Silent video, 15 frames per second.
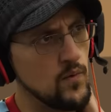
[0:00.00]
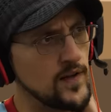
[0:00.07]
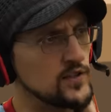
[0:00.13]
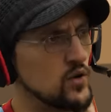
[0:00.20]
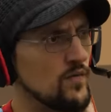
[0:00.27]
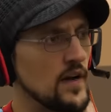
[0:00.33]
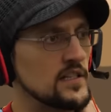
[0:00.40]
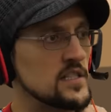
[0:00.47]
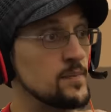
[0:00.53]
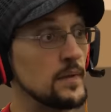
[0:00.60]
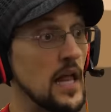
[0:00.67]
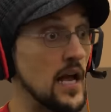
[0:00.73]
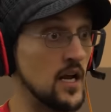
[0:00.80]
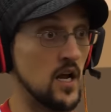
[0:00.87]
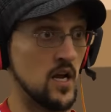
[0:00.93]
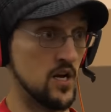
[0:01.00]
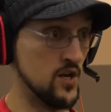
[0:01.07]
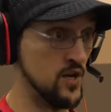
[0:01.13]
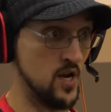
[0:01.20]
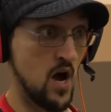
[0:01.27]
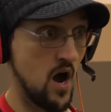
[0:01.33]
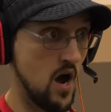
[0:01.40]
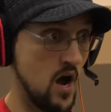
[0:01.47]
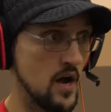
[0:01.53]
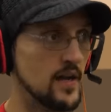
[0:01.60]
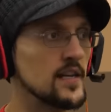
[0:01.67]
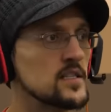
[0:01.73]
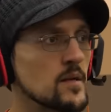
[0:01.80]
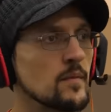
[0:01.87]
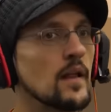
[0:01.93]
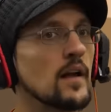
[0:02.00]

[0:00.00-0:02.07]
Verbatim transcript: Wait, so if I just be like, nah, he's gonna